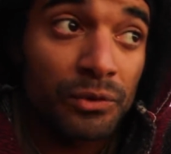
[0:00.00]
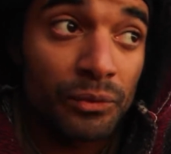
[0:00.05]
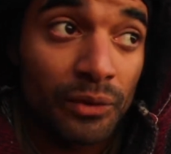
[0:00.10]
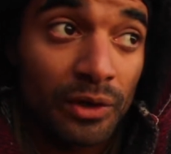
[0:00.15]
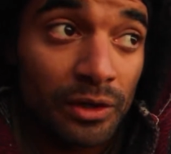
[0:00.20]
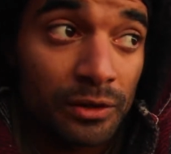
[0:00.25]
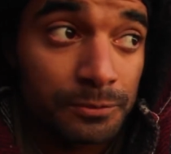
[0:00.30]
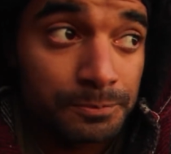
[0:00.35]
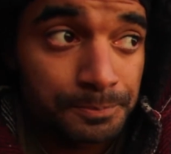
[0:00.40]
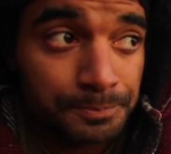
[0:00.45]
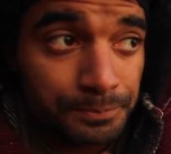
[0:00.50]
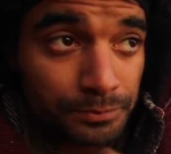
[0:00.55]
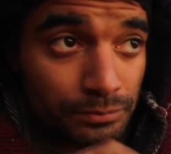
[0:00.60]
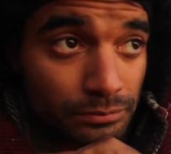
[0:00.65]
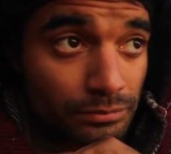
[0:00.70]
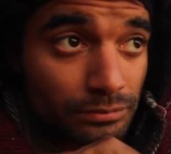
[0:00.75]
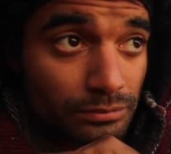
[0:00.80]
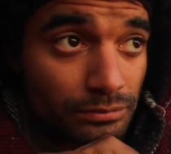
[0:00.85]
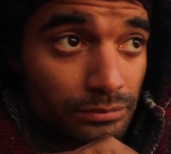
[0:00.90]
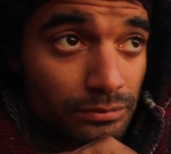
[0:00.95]
well,
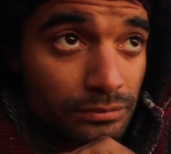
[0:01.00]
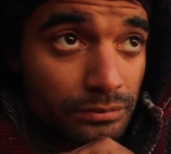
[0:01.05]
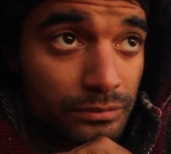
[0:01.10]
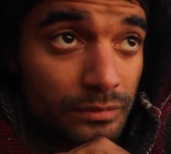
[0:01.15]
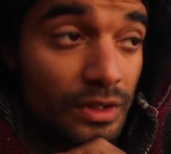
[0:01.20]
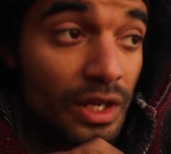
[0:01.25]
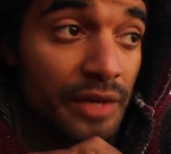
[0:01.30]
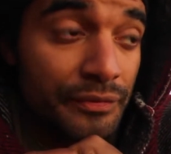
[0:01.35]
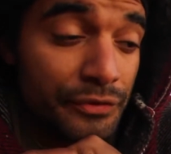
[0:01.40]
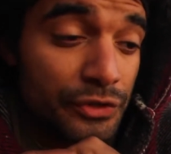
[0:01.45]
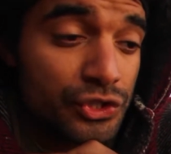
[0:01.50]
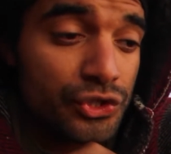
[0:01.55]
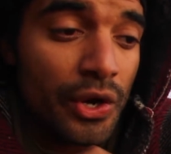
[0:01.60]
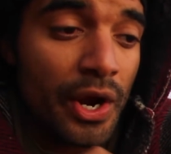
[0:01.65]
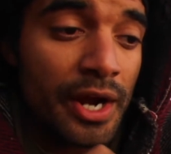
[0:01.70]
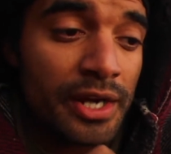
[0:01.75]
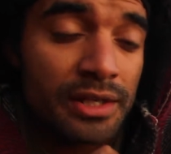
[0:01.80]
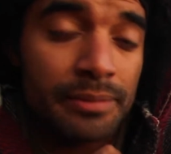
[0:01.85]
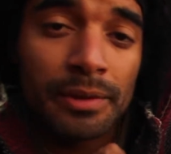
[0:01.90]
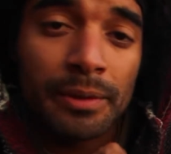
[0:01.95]
if you're
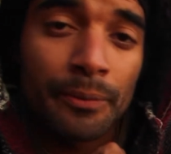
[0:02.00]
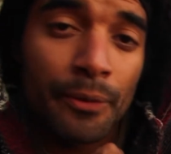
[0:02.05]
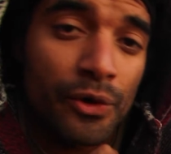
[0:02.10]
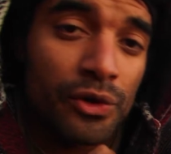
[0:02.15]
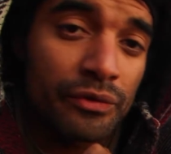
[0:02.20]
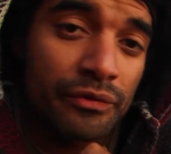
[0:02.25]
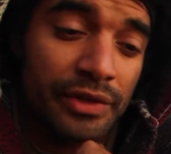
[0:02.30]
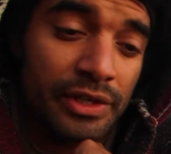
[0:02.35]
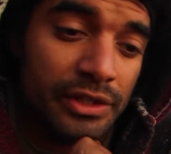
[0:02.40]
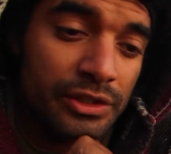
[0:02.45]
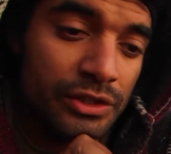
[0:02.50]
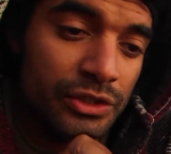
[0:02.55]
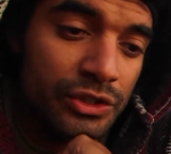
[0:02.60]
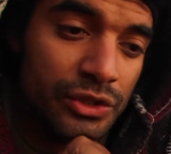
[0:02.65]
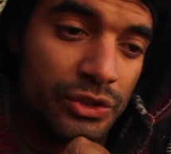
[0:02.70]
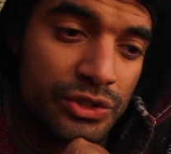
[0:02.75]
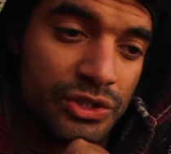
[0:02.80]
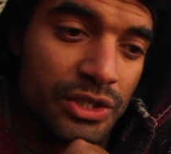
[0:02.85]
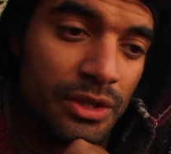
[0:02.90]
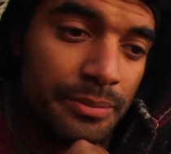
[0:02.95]
trying to be motivated to
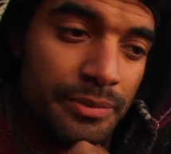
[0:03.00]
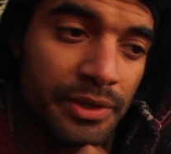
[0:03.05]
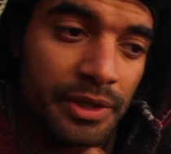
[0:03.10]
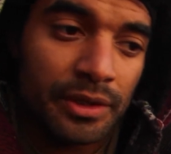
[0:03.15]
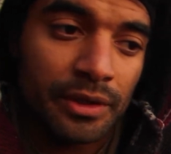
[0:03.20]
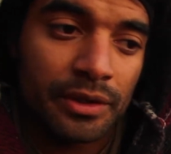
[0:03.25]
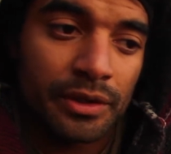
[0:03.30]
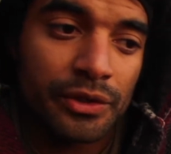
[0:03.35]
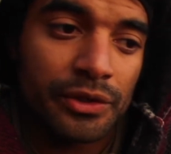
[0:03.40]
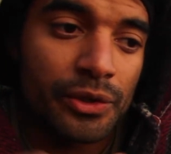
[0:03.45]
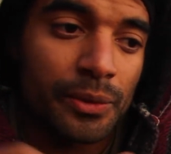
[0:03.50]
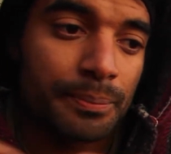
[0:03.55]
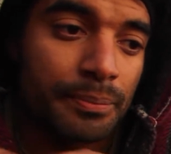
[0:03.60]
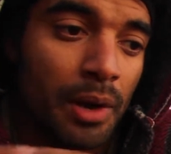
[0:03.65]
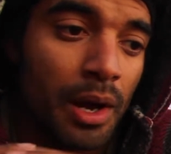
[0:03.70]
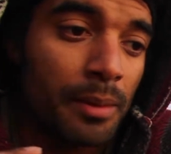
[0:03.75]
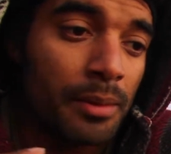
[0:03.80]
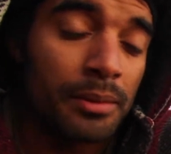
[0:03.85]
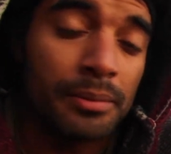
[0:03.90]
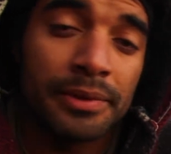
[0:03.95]
do something, you're
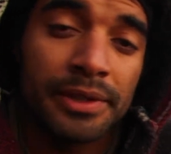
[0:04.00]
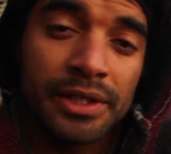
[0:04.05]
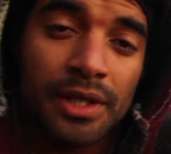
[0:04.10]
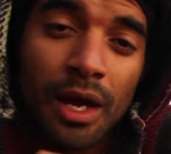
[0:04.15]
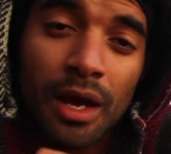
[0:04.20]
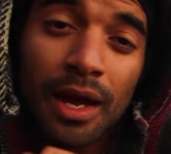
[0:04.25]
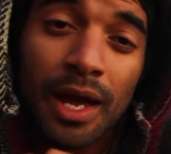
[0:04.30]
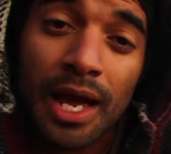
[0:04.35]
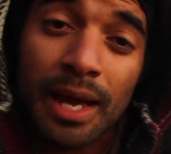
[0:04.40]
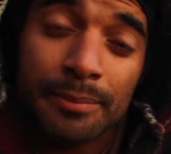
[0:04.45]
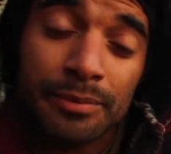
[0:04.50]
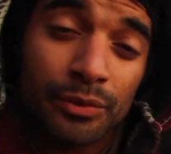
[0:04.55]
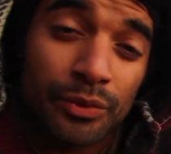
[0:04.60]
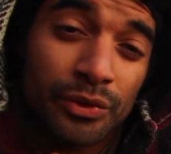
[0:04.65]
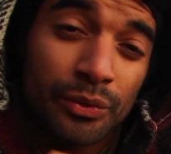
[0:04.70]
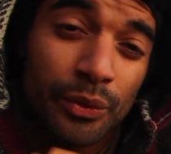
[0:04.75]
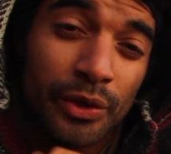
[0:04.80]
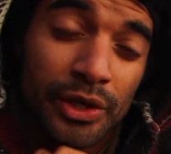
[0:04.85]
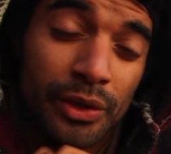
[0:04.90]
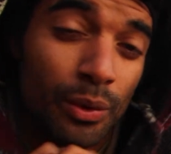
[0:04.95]
probably not happy
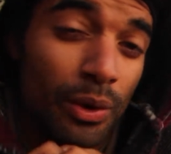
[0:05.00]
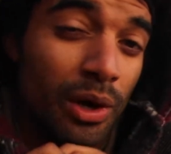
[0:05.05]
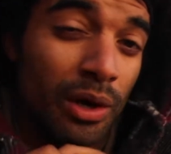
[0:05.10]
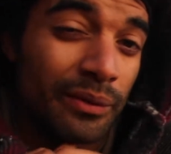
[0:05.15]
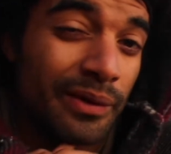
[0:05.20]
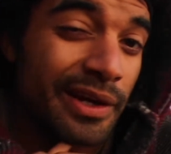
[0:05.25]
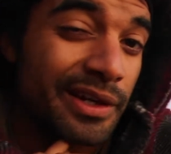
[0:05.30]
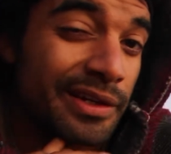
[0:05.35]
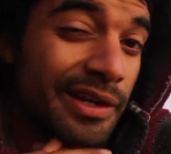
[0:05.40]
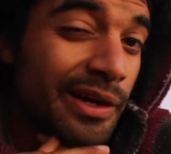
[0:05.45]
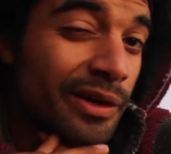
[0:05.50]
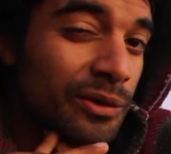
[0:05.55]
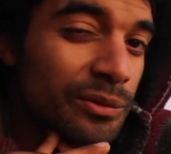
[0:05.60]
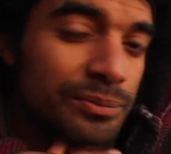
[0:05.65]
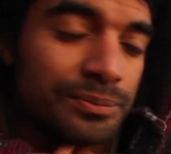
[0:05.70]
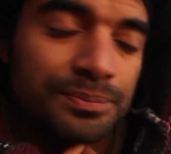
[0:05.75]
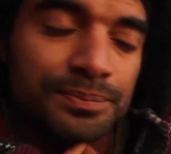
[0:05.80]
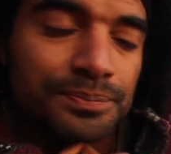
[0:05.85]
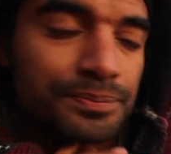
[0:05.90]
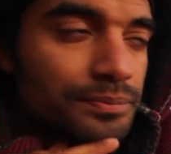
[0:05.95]
with where you are right now,
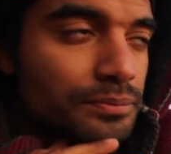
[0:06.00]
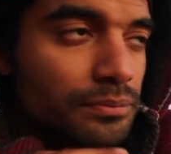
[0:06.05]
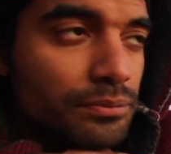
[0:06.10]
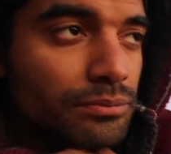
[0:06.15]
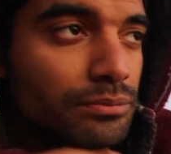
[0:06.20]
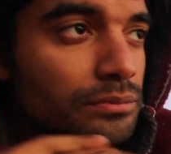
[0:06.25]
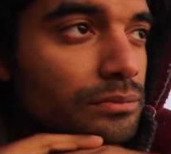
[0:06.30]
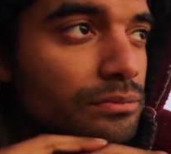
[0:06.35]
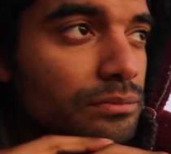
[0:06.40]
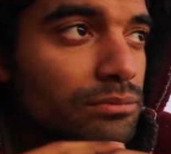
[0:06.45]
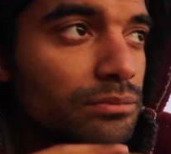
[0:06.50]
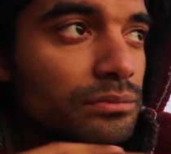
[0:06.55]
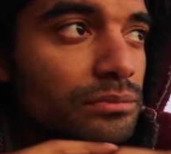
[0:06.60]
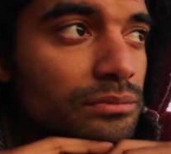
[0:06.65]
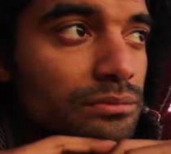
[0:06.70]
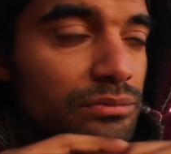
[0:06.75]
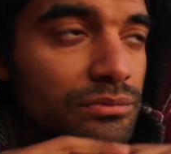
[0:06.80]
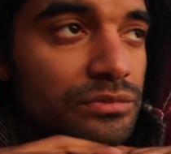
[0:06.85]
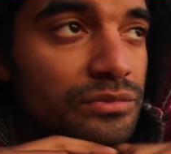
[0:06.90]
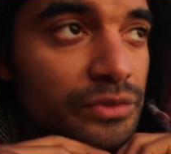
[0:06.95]

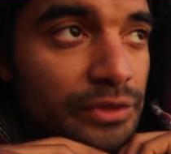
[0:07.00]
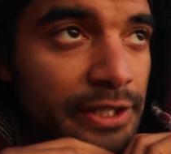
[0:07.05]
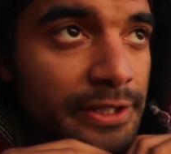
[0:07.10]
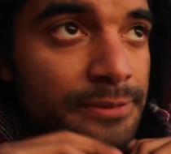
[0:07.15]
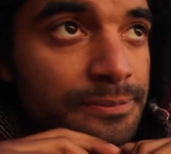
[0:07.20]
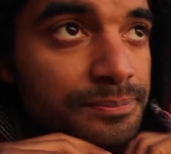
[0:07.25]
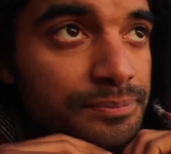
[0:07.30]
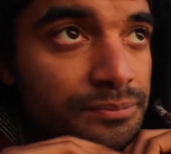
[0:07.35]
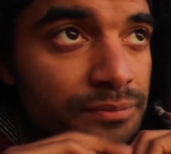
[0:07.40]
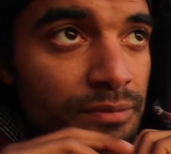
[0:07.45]
right?